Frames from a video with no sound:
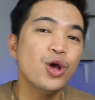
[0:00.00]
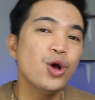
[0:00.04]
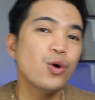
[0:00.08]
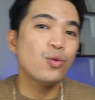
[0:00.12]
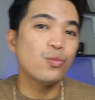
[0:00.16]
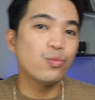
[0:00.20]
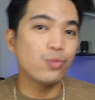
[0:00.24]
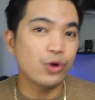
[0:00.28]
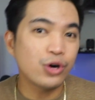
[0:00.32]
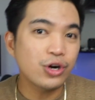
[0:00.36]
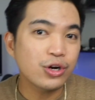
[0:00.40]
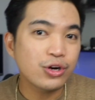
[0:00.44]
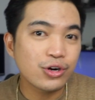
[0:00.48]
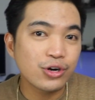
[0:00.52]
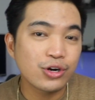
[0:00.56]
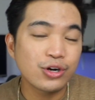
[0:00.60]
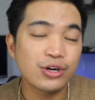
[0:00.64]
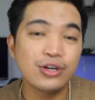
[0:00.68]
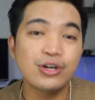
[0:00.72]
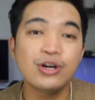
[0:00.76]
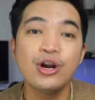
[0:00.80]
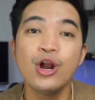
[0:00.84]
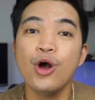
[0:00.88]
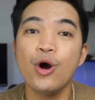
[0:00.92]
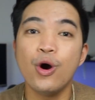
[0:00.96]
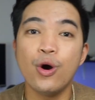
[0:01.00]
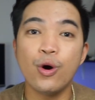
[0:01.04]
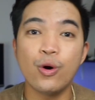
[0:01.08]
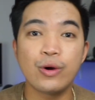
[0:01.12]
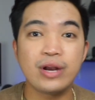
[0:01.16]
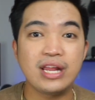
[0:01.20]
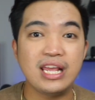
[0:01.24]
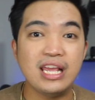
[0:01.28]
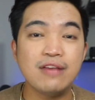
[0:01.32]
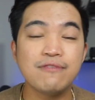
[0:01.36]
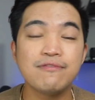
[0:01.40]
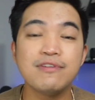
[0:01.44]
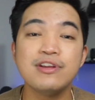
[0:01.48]
worker, or
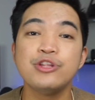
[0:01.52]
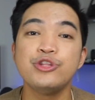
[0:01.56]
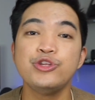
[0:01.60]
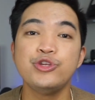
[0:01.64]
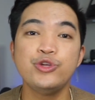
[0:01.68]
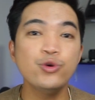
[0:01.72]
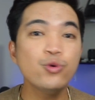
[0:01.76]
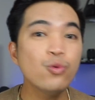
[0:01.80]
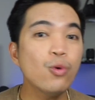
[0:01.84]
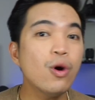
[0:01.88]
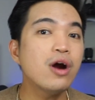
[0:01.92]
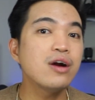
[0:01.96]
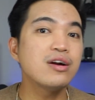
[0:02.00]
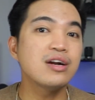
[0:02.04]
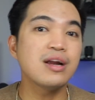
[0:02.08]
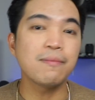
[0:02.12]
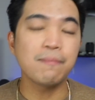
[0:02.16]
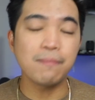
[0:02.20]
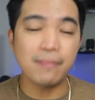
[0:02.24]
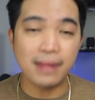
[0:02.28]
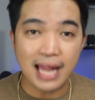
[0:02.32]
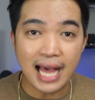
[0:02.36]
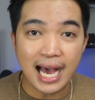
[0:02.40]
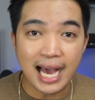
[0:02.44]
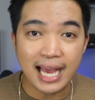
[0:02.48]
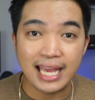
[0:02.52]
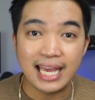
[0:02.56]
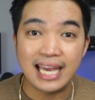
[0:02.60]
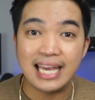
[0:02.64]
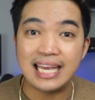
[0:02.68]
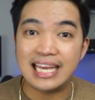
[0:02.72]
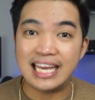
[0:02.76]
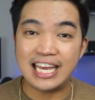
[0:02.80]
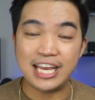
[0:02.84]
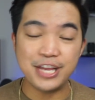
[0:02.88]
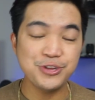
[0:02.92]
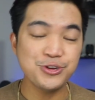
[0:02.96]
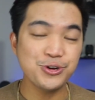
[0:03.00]
even you are applying
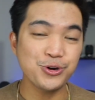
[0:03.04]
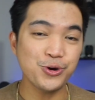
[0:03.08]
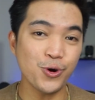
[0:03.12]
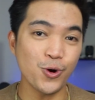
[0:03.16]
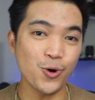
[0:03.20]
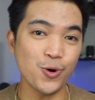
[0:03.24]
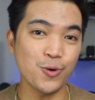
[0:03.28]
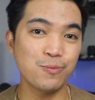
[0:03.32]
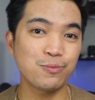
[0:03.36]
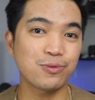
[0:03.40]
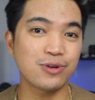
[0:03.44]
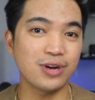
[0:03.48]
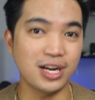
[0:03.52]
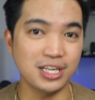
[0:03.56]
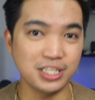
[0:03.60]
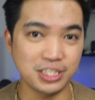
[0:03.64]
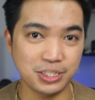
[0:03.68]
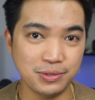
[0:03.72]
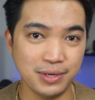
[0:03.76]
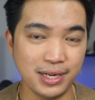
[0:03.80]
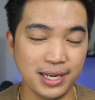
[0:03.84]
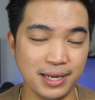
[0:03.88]
in your home country.